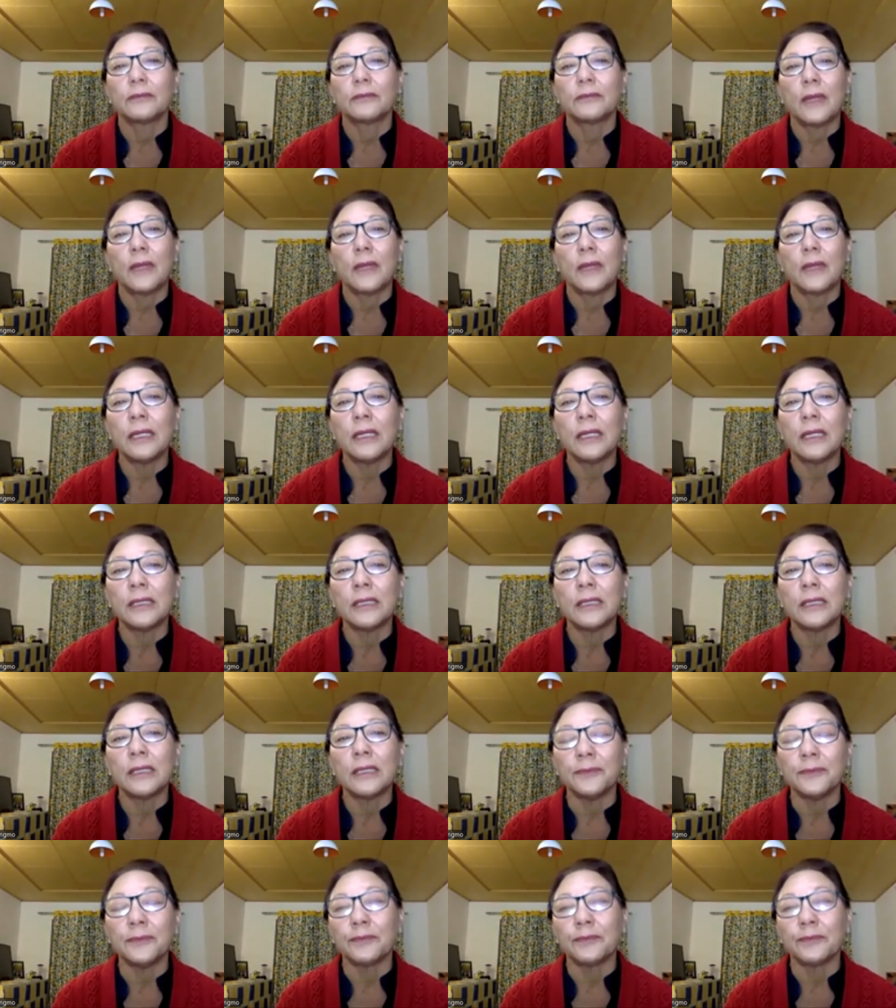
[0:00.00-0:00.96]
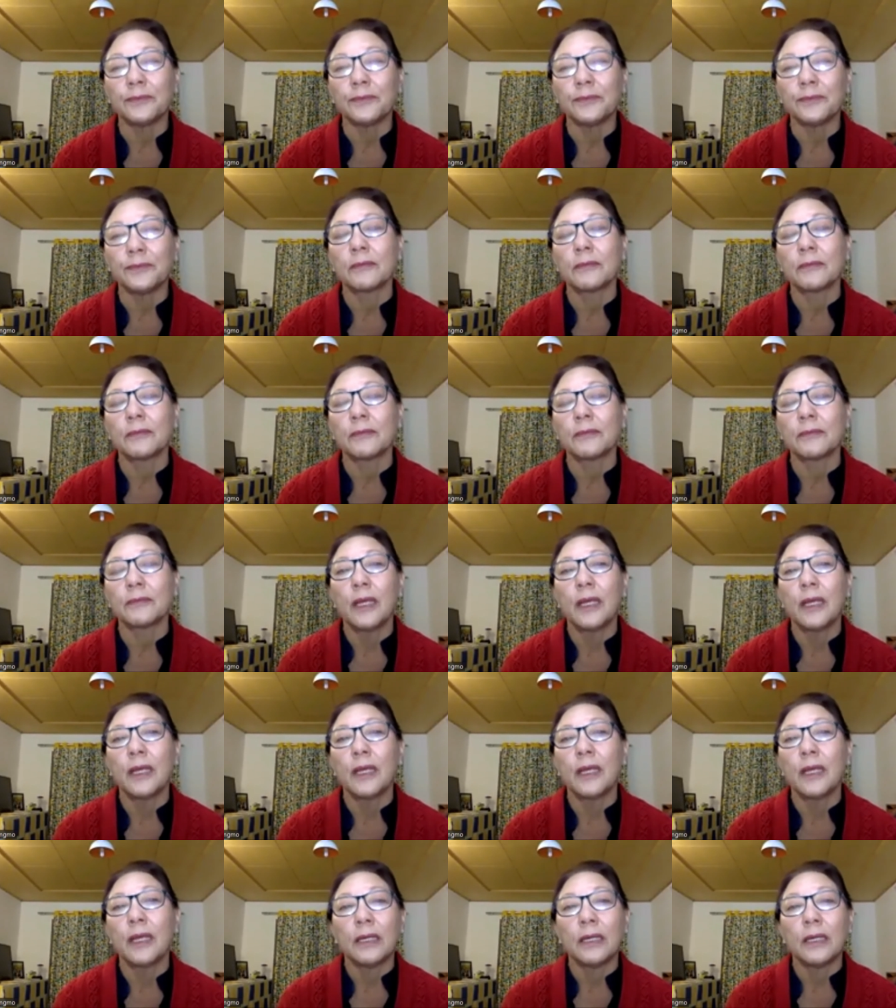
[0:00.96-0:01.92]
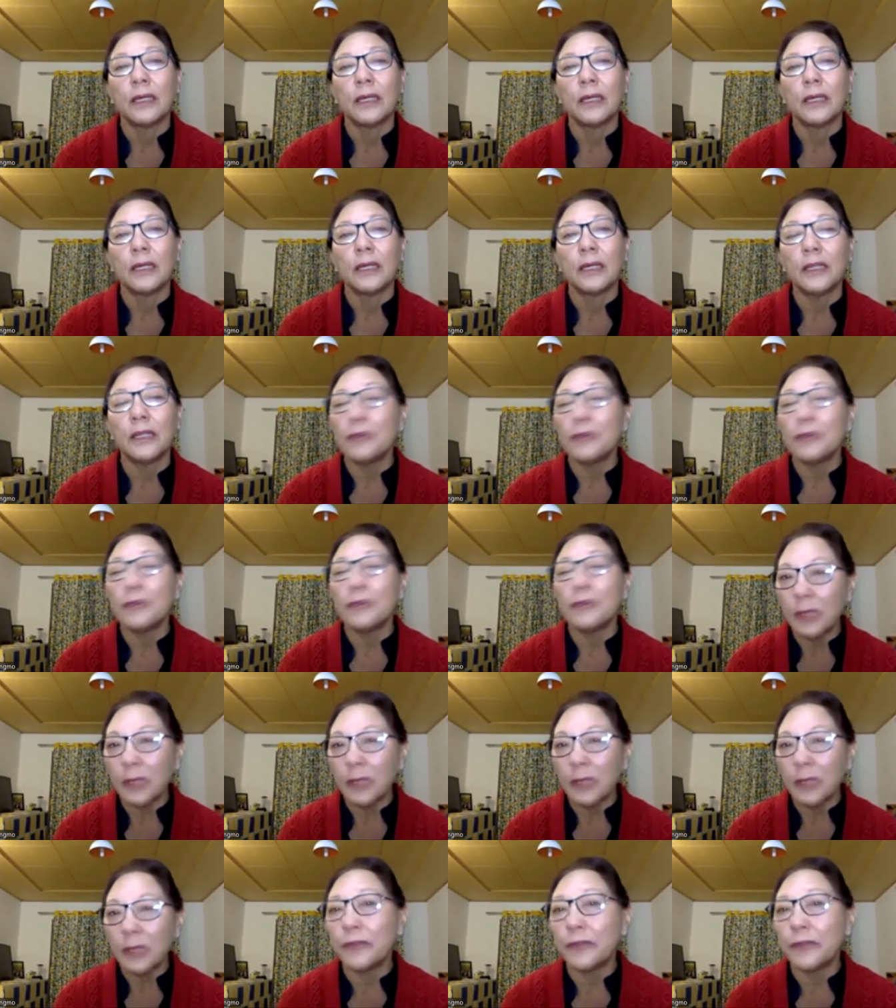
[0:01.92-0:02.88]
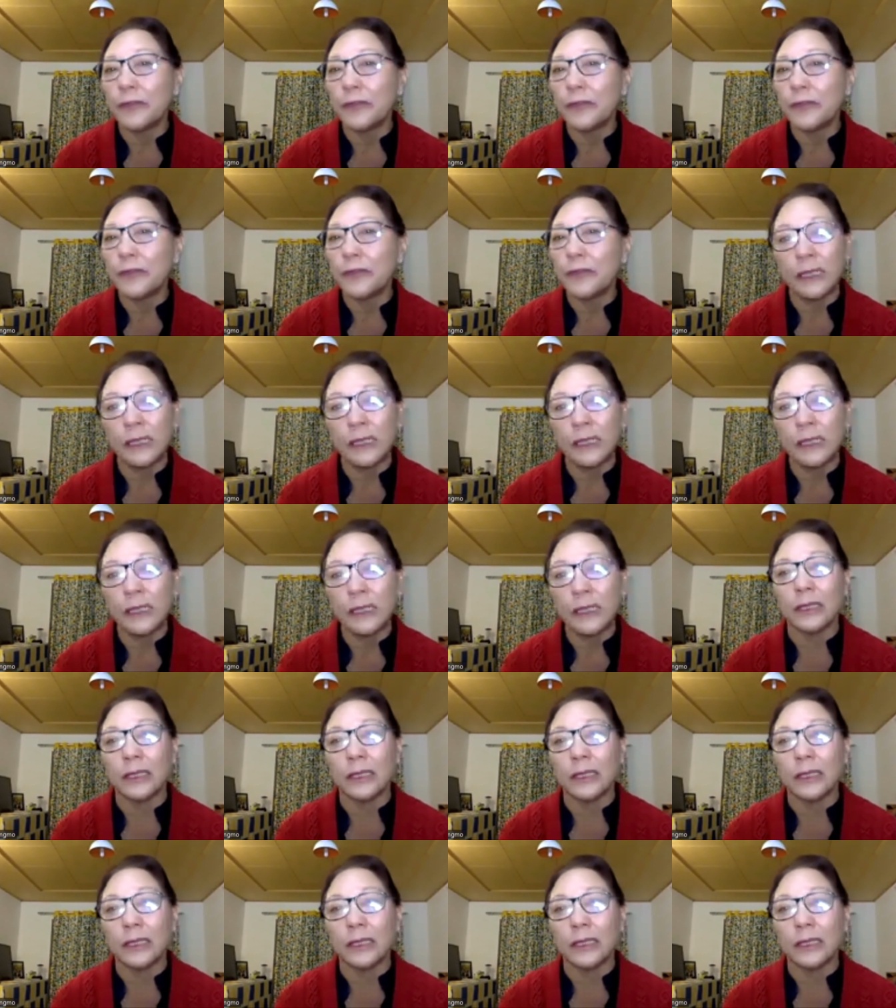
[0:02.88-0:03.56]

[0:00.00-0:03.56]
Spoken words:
And he was quite frustrated.